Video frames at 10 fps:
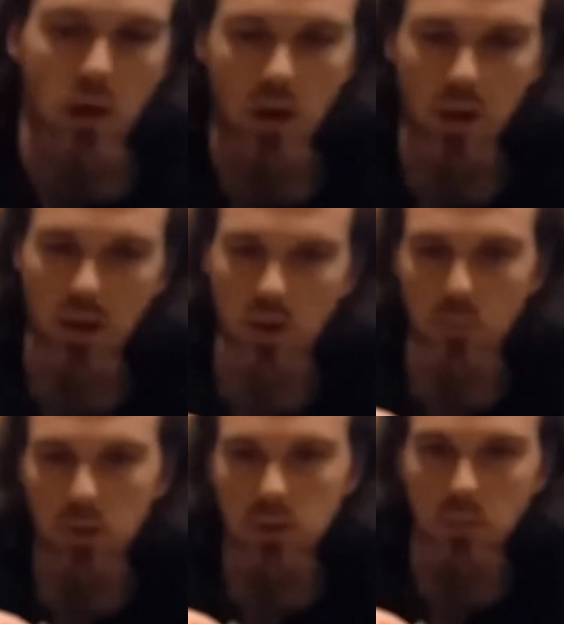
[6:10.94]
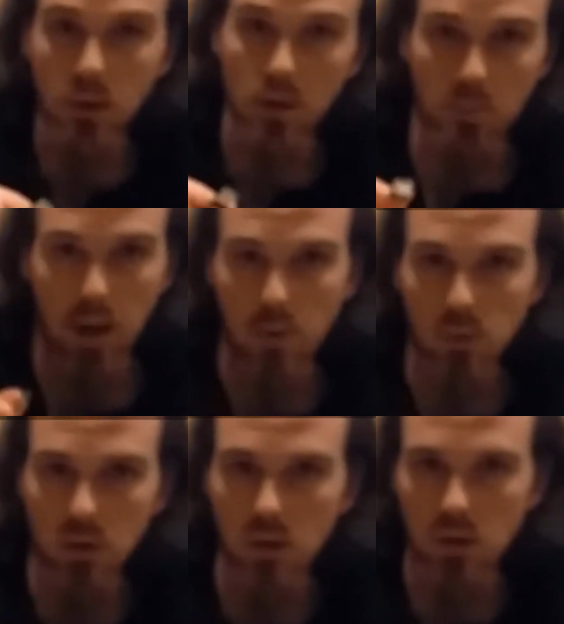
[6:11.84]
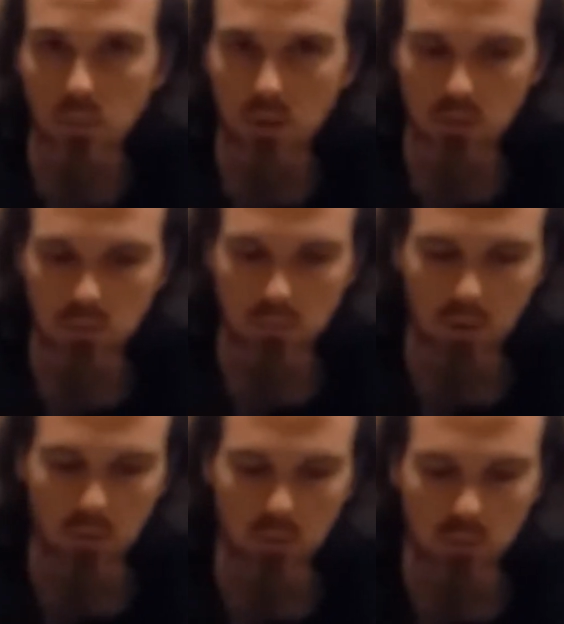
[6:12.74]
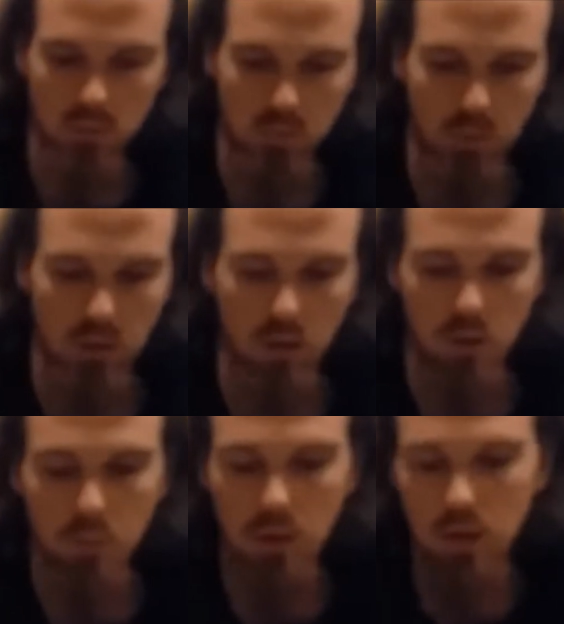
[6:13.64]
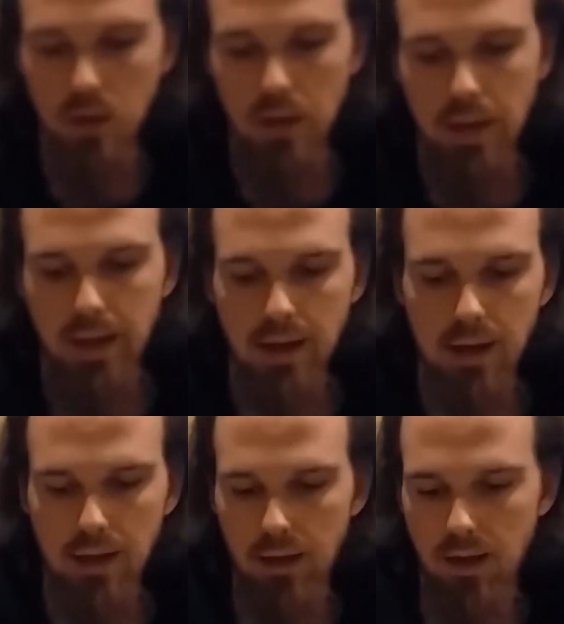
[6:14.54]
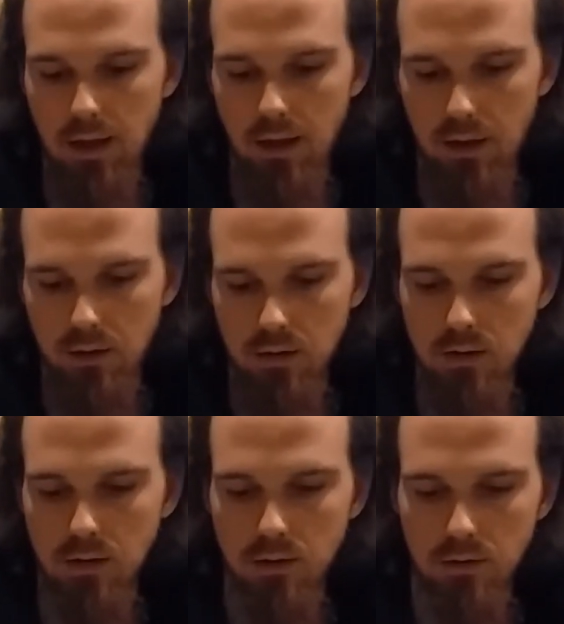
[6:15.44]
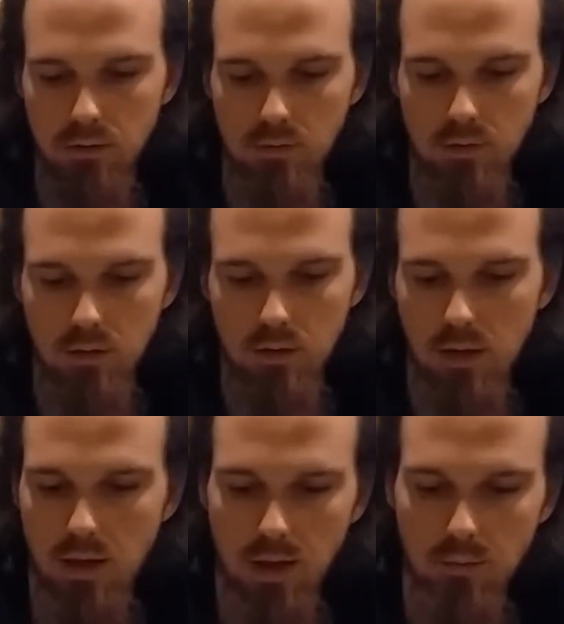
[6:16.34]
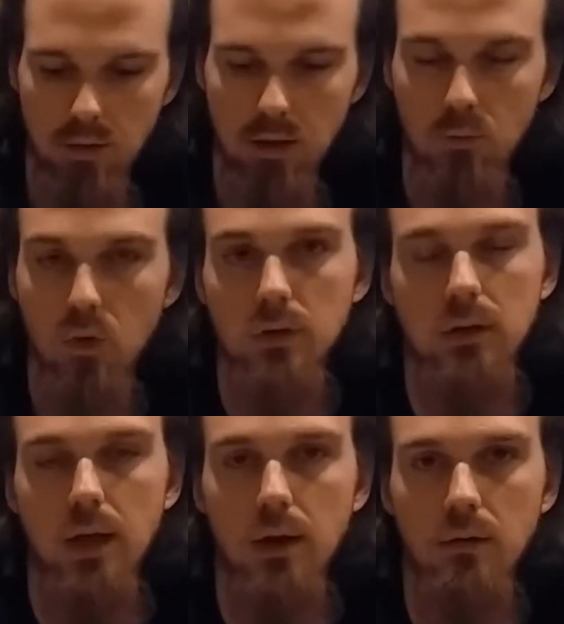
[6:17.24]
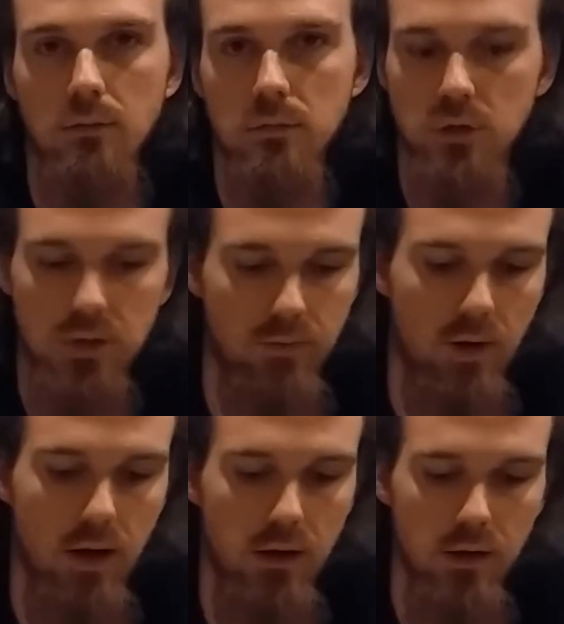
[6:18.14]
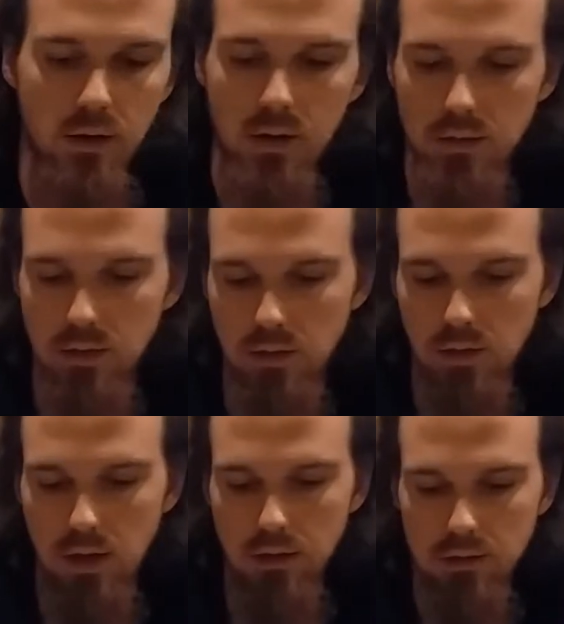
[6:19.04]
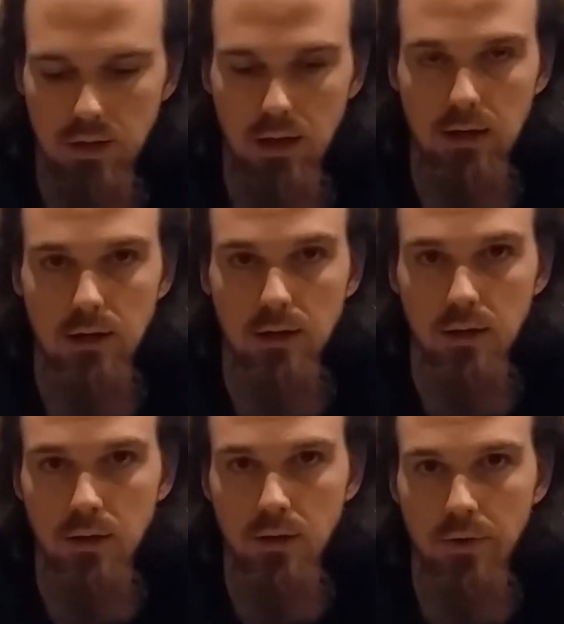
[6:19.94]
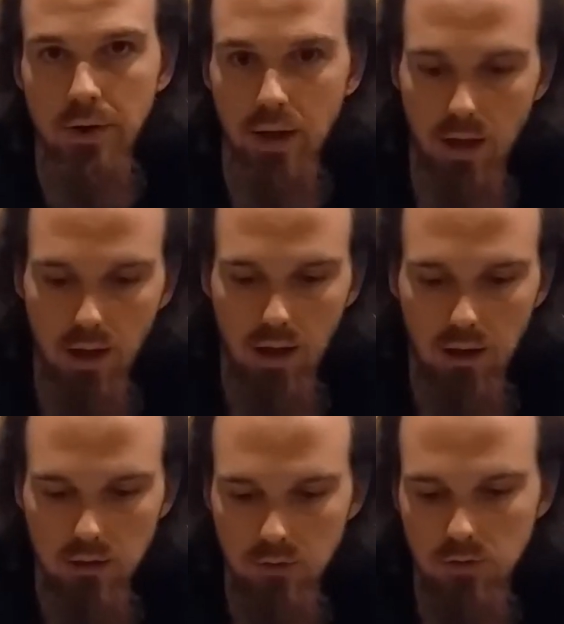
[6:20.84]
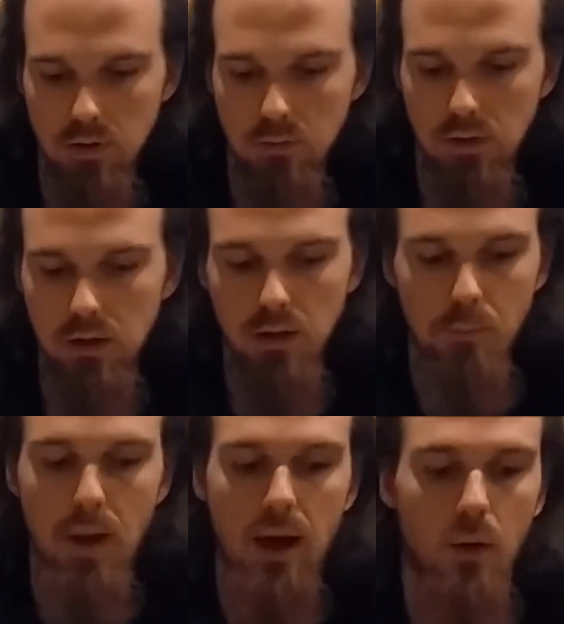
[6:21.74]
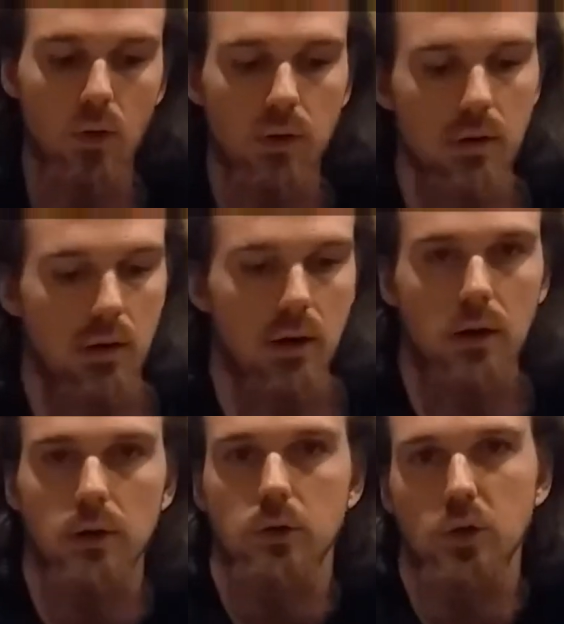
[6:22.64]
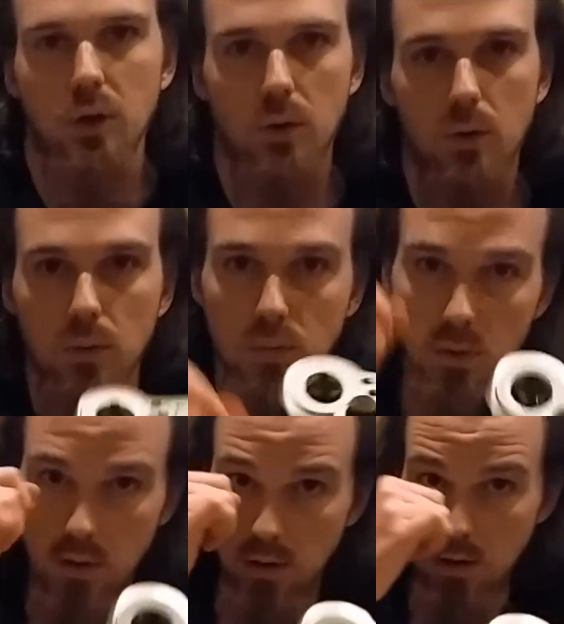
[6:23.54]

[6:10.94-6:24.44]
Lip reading: I picked up a powered USB hub, and everything works now just fine. It's in the line of sight, and it's receiving enough power, so